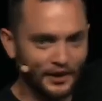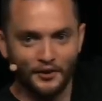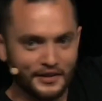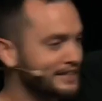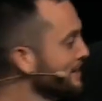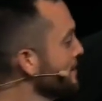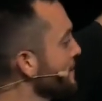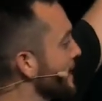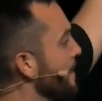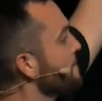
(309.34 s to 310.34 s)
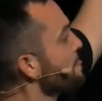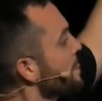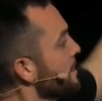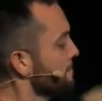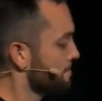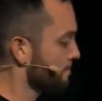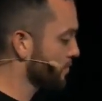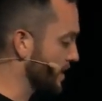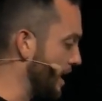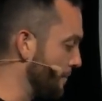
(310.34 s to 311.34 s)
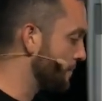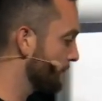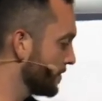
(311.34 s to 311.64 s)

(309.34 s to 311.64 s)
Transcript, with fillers: You know what I mean? Okay. Okay.